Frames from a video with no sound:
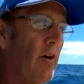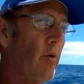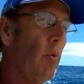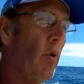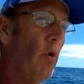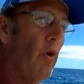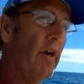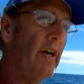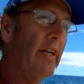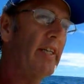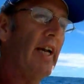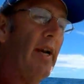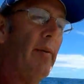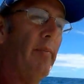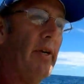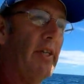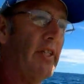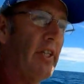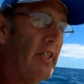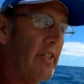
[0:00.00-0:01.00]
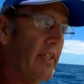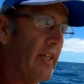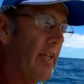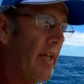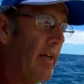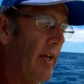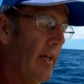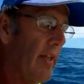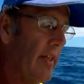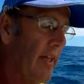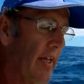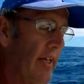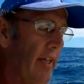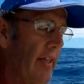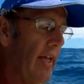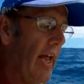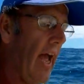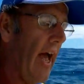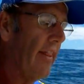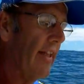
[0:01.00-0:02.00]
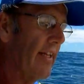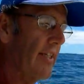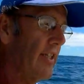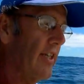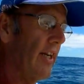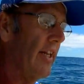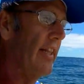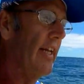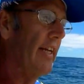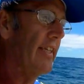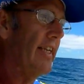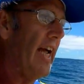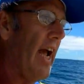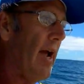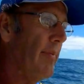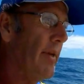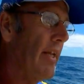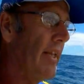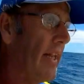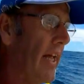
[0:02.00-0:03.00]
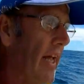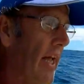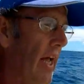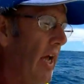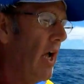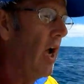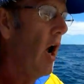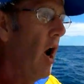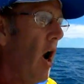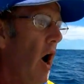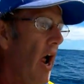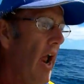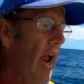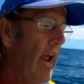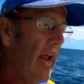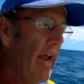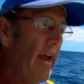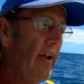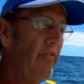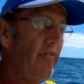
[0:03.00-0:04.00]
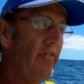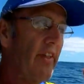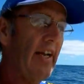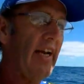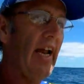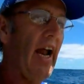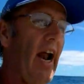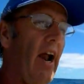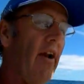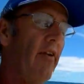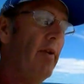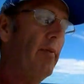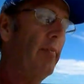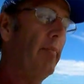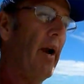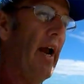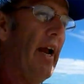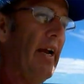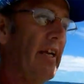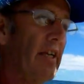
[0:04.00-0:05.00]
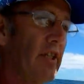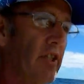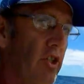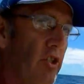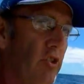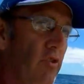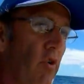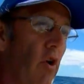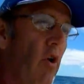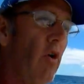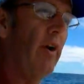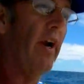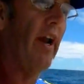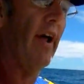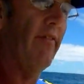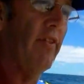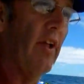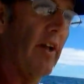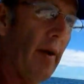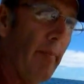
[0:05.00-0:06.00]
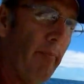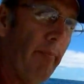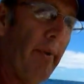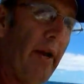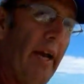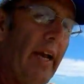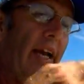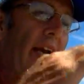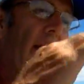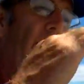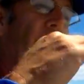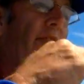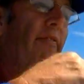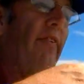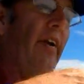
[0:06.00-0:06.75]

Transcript: the water temperatures and the other sort of things happening there. If the current break is strong enough, like a big enough